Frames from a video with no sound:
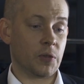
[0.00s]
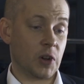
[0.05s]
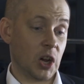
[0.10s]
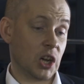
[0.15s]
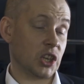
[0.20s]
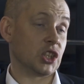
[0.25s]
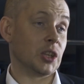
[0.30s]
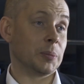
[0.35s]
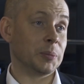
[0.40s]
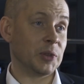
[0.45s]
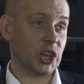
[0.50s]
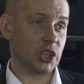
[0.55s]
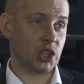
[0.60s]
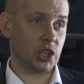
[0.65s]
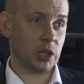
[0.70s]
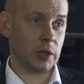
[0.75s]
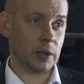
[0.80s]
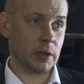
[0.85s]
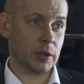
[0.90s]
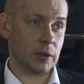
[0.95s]
There is
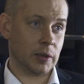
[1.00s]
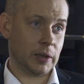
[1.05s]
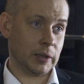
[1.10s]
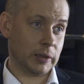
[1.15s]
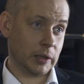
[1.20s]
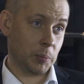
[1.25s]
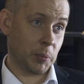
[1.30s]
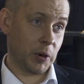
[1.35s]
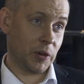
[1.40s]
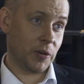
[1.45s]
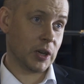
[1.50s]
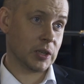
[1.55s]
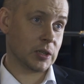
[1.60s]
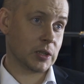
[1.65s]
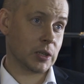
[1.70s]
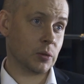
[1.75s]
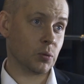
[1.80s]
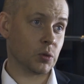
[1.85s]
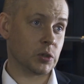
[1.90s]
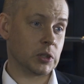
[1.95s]
an infrared
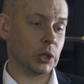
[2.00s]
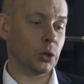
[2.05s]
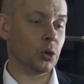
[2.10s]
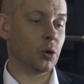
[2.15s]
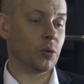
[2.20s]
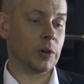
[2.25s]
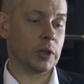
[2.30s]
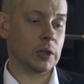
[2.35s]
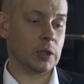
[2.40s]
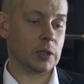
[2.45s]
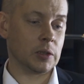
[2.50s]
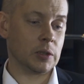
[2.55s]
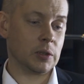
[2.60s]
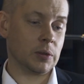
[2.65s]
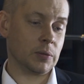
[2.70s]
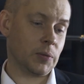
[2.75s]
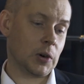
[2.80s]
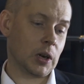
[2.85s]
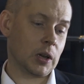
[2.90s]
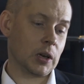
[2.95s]
emitter installed
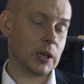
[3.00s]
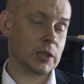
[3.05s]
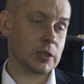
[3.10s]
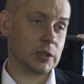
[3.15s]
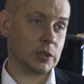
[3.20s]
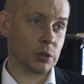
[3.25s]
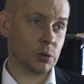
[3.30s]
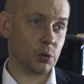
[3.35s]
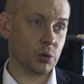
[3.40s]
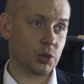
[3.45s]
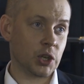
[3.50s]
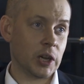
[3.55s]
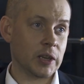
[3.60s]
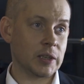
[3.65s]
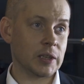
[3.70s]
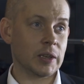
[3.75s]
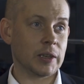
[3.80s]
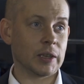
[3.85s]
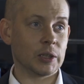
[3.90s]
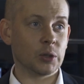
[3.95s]
in each sensor of
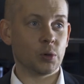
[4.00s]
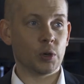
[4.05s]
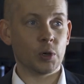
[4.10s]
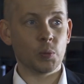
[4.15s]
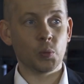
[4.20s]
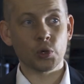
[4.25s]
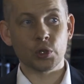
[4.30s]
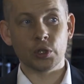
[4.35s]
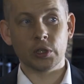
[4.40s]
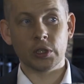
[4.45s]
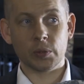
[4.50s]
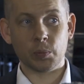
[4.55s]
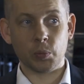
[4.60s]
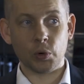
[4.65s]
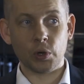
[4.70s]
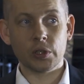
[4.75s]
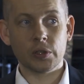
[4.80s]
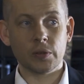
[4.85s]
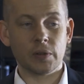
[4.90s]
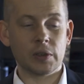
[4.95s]
the headband
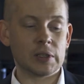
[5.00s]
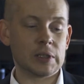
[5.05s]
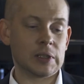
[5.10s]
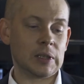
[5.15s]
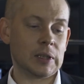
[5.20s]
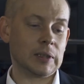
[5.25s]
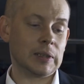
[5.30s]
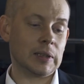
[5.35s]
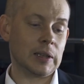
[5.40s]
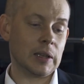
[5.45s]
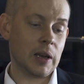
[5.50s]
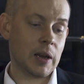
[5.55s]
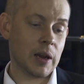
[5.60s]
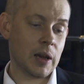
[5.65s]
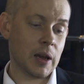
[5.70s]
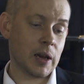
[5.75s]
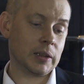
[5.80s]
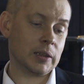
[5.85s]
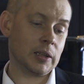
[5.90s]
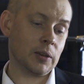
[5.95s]
in order to hit the
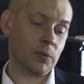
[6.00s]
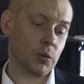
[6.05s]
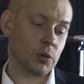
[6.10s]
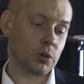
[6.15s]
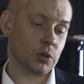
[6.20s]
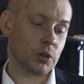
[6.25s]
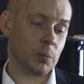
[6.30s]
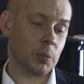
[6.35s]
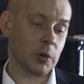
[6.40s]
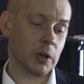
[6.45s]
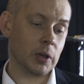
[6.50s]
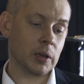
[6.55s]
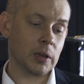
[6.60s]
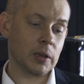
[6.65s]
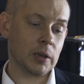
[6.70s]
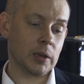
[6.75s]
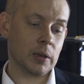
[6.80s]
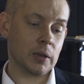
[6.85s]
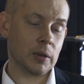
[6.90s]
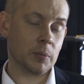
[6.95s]
players during
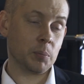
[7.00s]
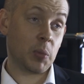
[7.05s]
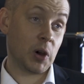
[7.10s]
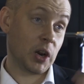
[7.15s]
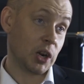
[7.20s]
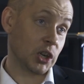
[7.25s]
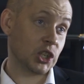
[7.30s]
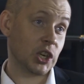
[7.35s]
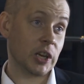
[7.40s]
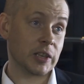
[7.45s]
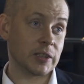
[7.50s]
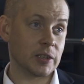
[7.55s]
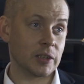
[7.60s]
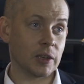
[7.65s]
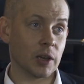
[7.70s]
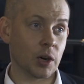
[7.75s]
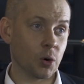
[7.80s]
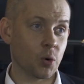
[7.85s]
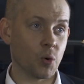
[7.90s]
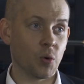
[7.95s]
some scenarios
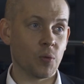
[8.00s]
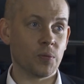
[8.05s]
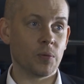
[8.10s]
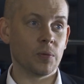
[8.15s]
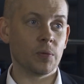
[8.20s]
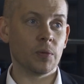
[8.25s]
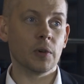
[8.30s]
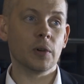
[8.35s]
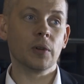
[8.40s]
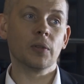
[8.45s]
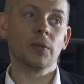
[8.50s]
with bombs or